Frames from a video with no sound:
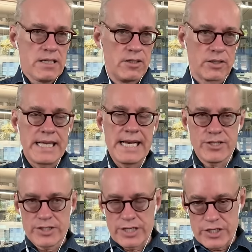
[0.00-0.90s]
Look, that's
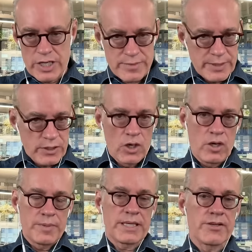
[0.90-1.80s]
just a judgment
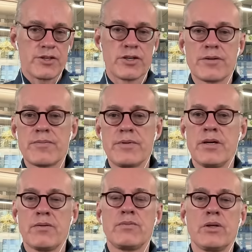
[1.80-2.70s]
call because you're, you
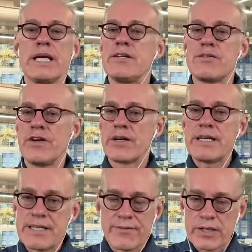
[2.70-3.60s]
know, looking at very
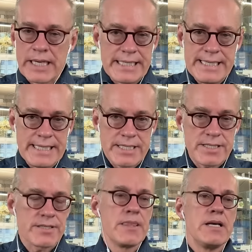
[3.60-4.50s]
different ideas.